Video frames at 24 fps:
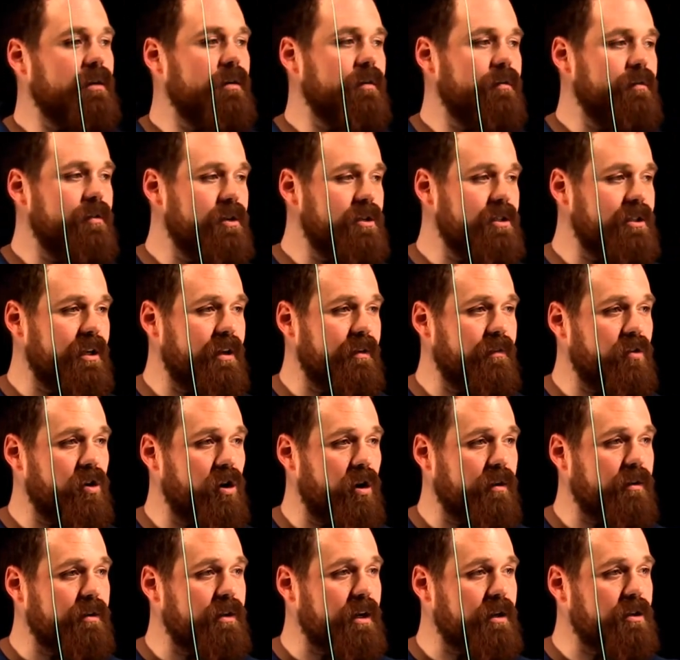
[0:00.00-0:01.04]
this set of
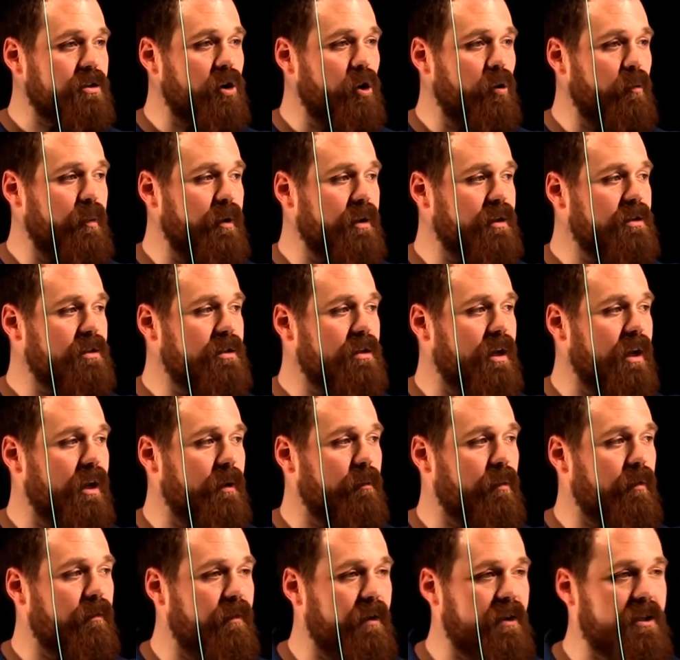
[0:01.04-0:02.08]
contacts opens and it
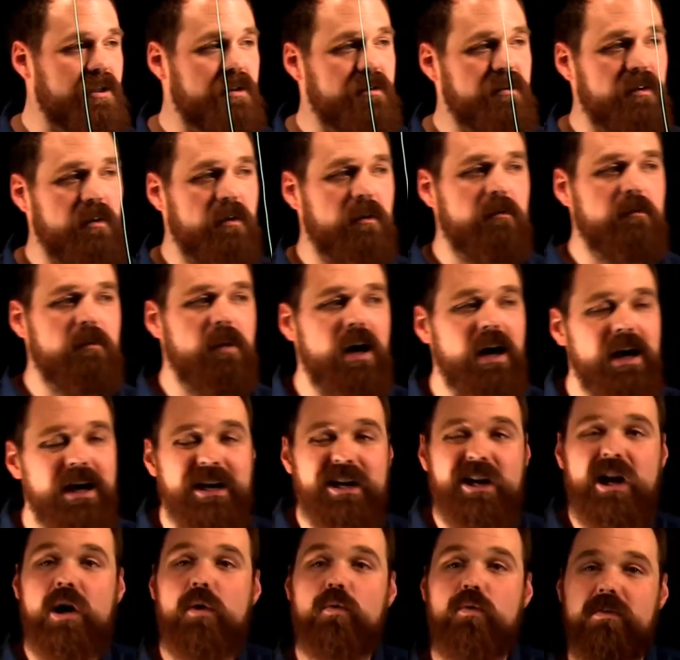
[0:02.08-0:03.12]
prevents my
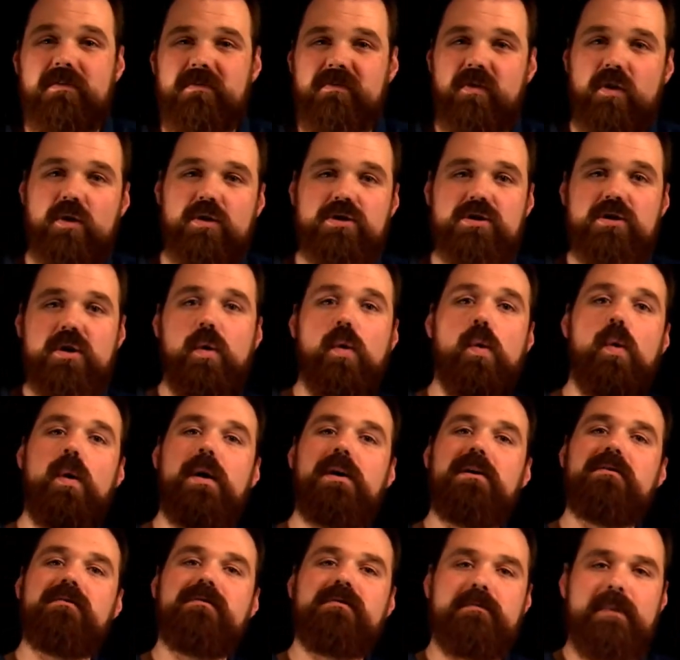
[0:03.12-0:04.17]
reverse
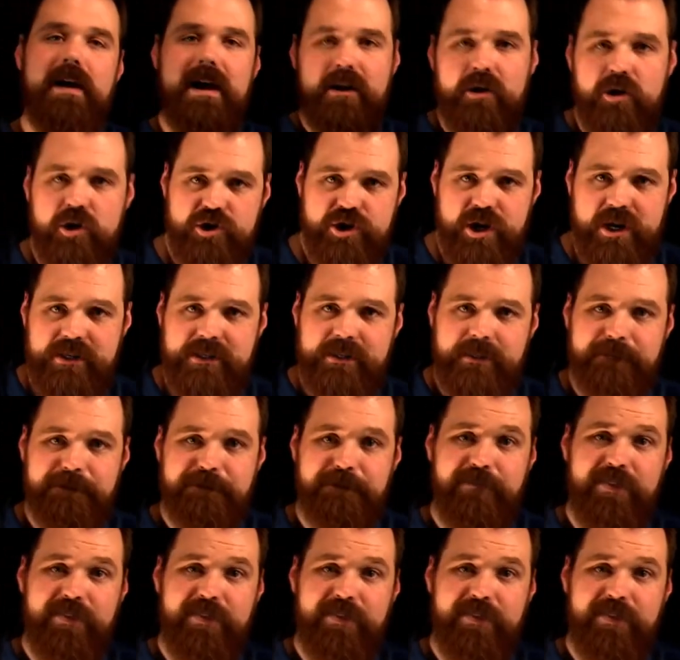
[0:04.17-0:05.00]
coil from energizing.